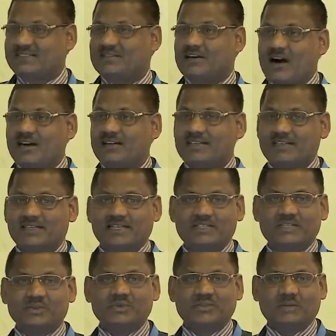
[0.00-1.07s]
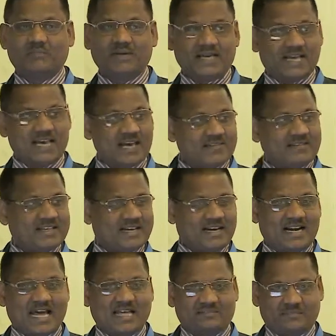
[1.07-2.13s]
has gotten into the
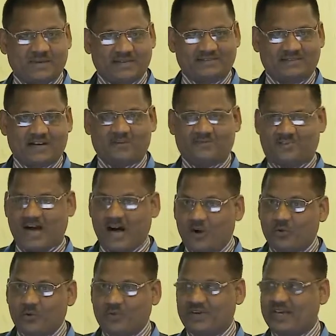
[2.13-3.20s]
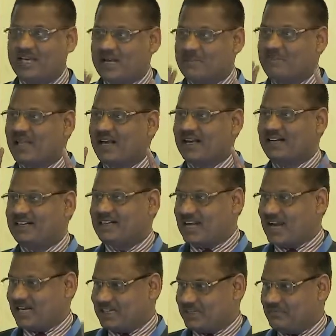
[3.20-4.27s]
behavioral aspects of how we
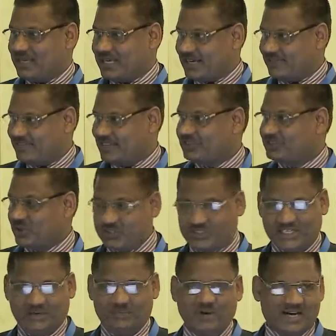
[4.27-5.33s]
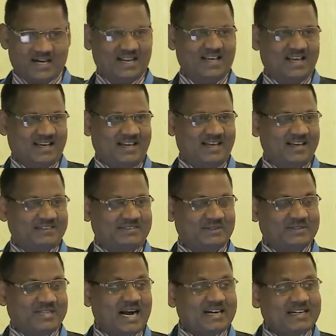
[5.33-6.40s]
interact and behave in the social world.
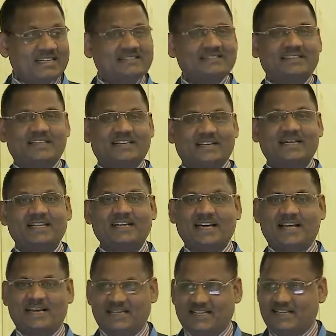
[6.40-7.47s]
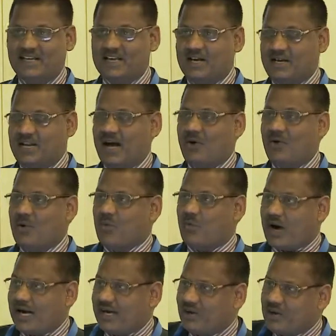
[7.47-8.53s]
So that is the criticality. Now,
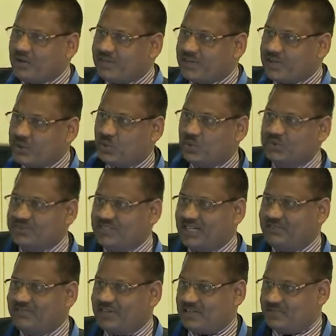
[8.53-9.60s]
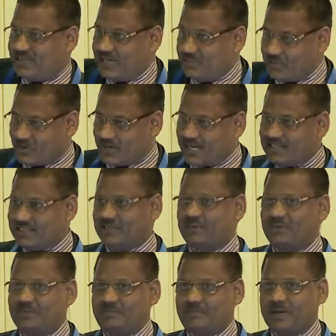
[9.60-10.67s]
why don't we use it for a very
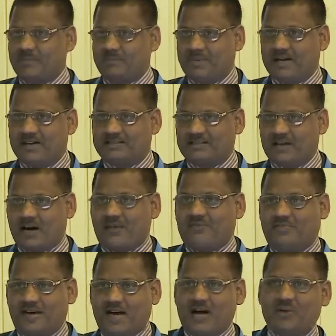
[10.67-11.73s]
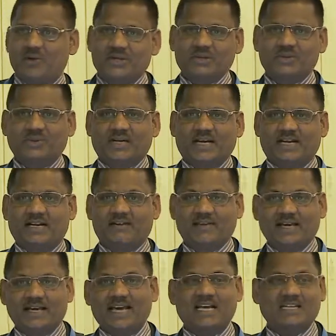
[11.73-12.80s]
productive purpose of how do you kind of
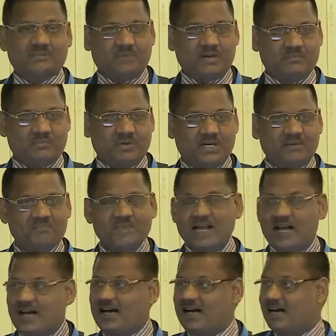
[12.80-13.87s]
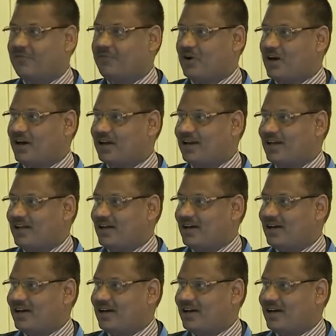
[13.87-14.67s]
engage people for